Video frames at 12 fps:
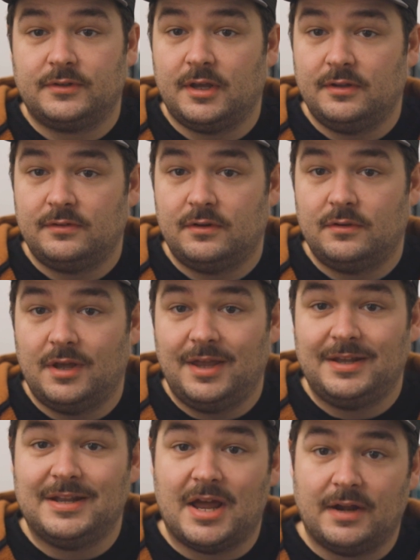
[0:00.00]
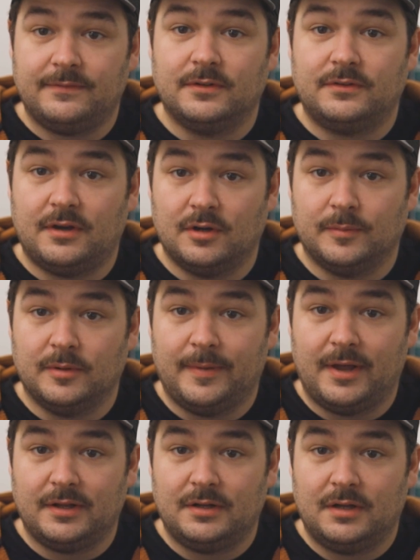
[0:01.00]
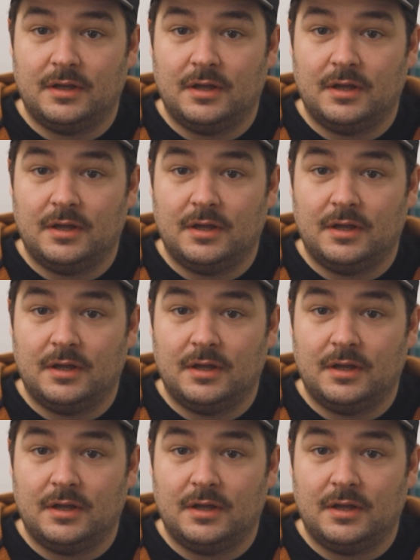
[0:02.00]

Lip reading: queso and not feel terrible about it.